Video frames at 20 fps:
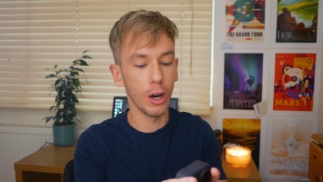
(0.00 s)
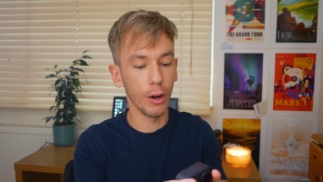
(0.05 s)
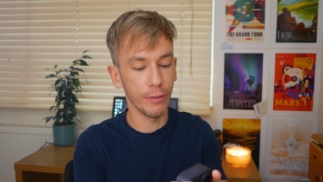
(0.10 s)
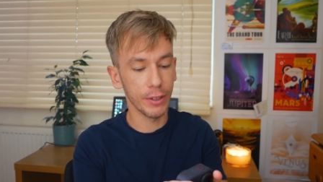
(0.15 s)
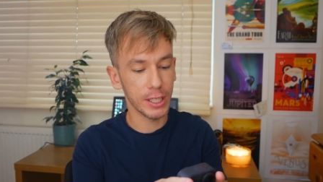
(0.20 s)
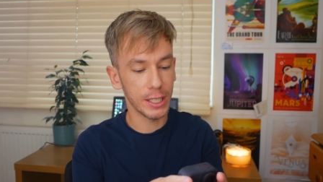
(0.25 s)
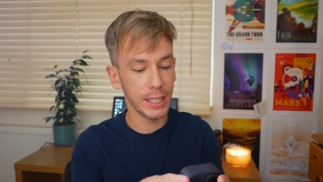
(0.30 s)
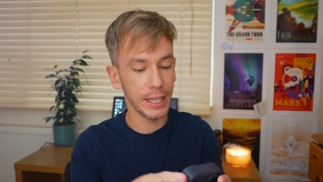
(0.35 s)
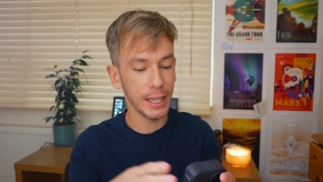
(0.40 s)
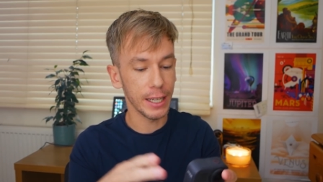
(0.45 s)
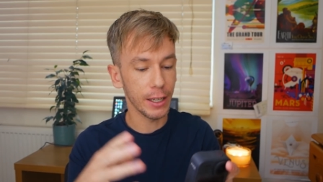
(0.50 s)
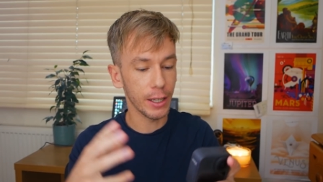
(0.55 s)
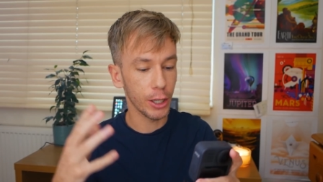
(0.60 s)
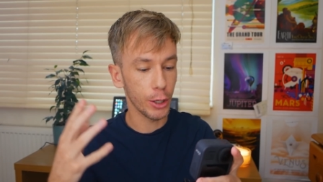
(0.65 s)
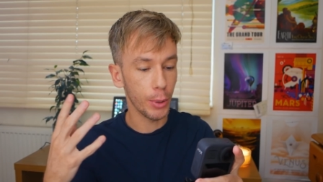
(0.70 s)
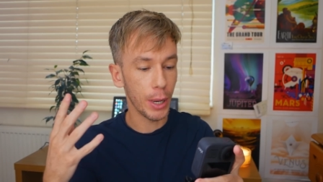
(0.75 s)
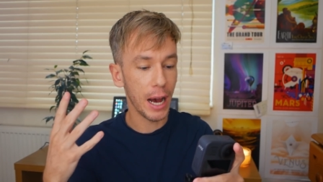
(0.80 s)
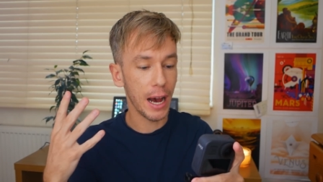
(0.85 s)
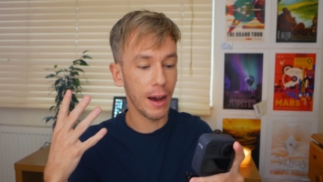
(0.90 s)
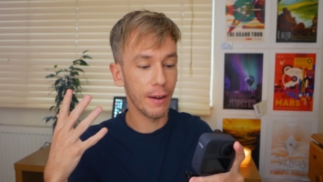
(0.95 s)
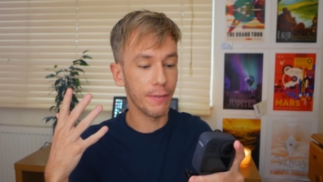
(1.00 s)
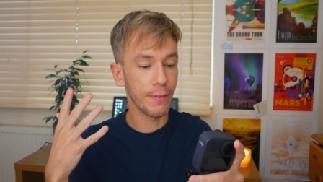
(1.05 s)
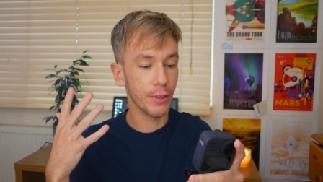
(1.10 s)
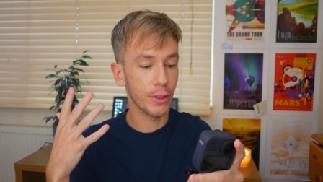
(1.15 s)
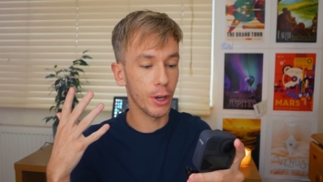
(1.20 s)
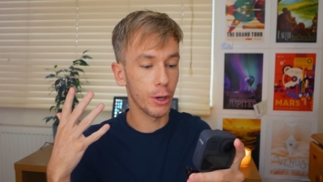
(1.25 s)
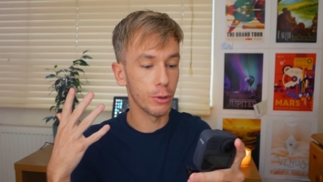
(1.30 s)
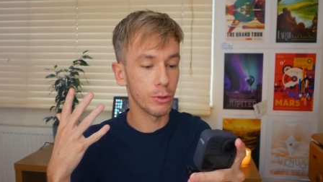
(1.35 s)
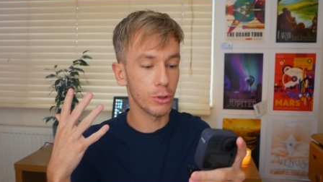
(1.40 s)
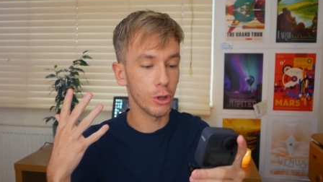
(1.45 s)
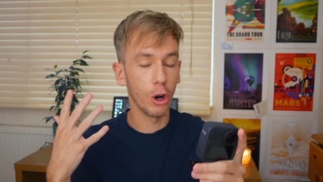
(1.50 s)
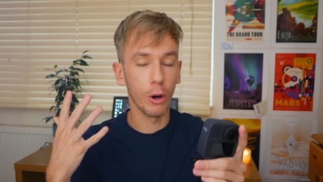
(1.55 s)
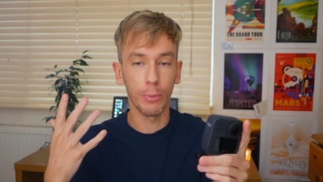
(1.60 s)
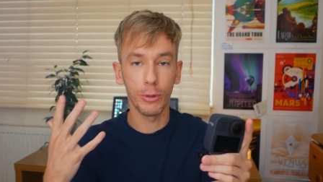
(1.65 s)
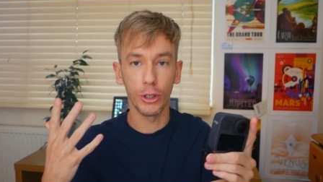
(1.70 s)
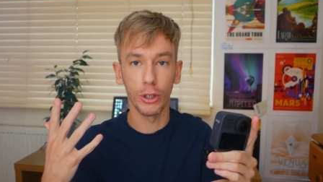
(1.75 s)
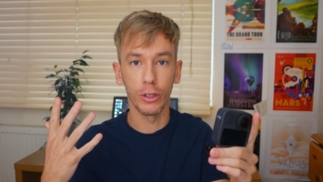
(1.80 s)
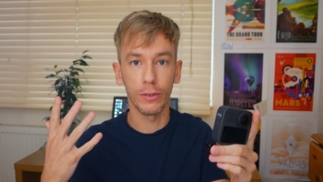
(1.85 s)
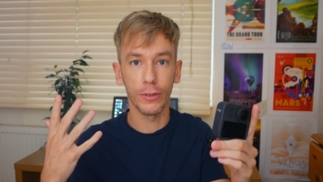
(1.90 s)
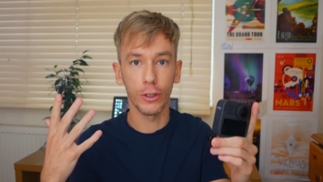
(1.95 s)
Obviously, you have those
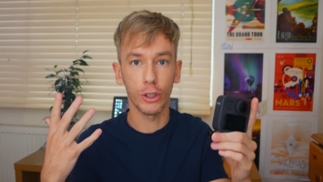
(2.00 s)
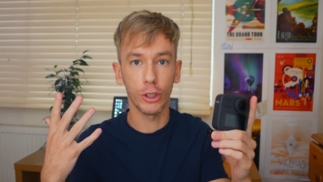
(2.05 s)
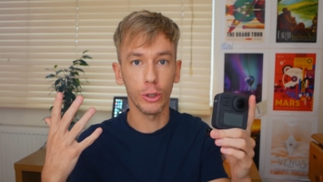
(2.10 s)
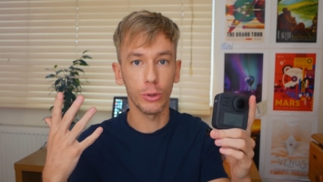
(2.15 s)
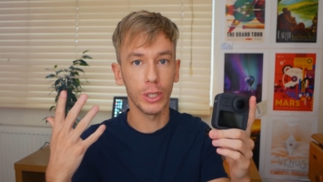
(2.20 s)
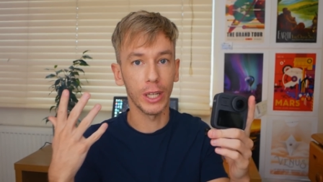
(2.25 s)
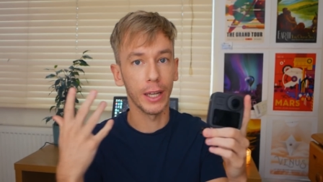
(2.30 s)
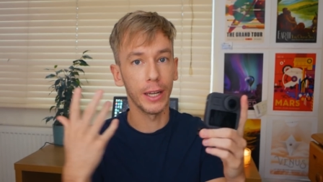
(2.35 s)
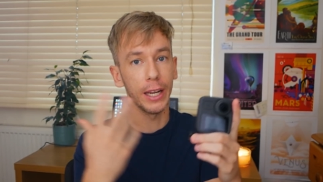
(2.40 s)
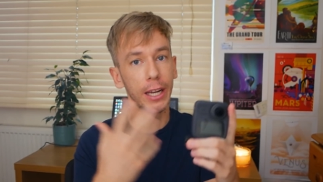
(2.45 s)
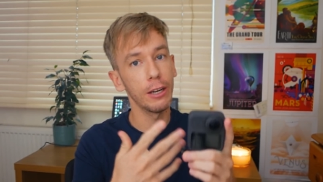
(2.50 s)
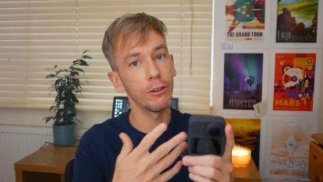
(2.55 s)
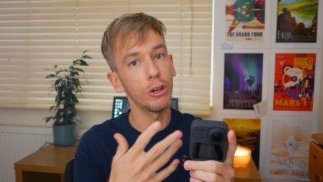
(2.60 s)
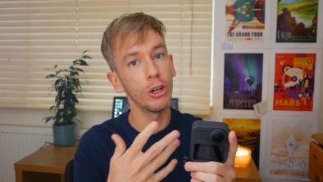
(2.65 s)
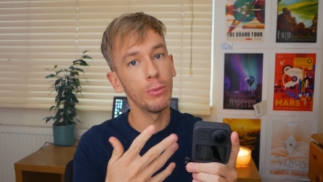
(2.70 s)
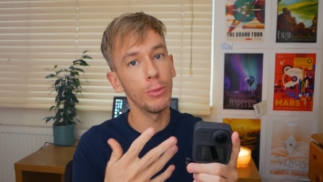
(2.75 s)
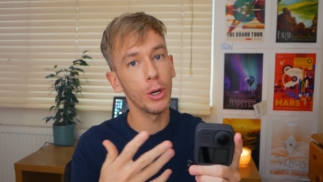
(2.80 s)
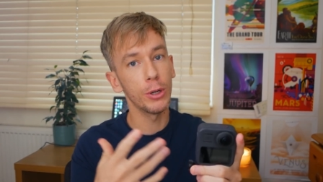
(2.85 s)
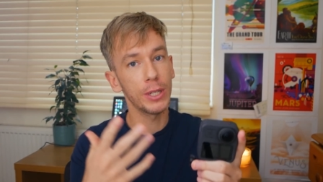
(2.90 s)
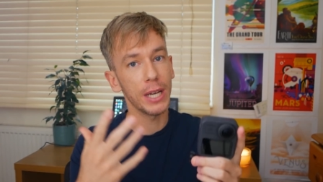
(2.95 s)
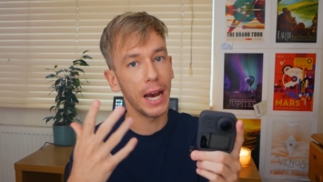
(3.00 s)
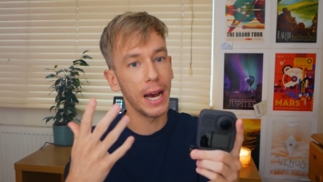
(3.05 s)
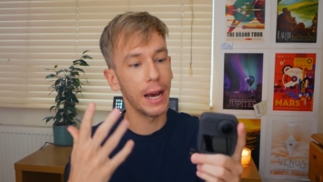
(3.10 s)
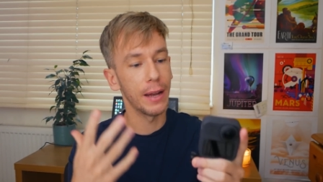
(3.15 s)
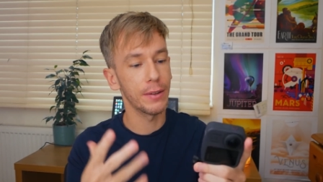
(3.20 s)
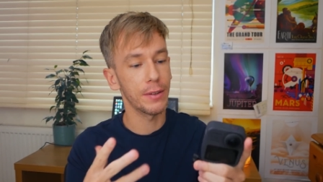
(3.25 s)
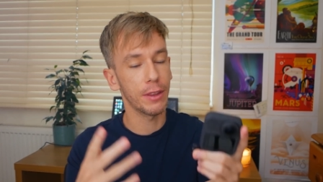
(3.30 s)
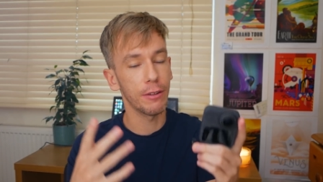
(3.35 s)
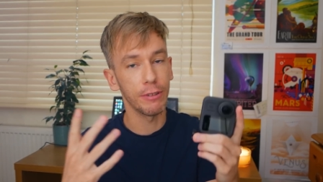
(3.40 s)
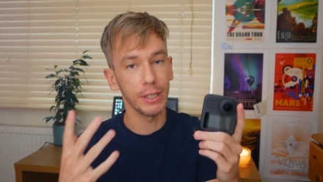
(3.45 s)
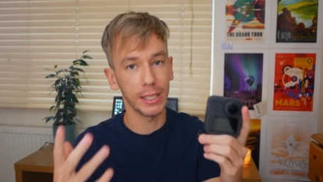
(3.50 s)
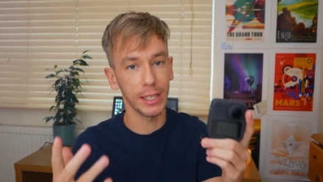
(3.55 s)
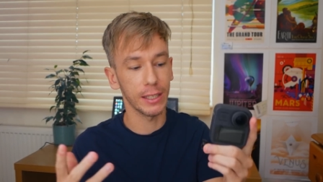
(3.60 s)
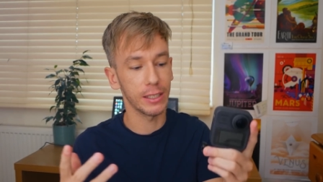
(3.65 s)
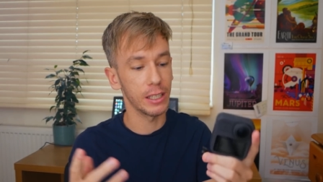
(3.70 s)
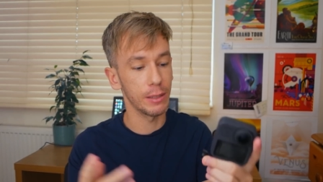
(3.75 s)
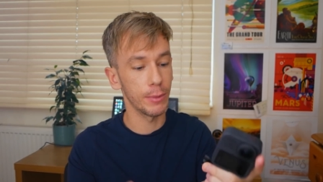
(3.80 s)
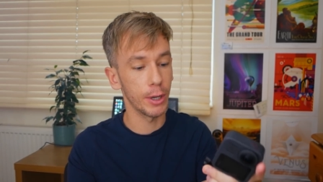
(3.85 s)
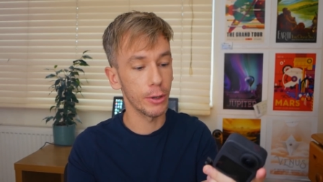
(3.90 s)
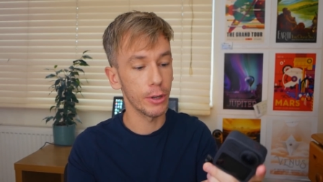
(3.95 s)
options for shooting in Hero mode and
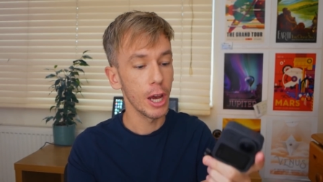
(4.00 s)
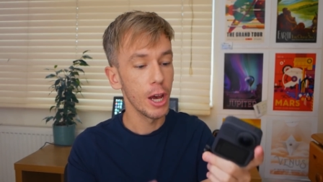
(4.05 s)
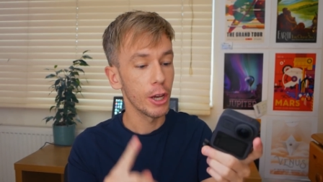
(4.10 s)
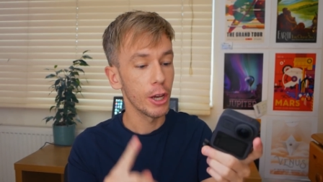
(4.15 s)
360 mode.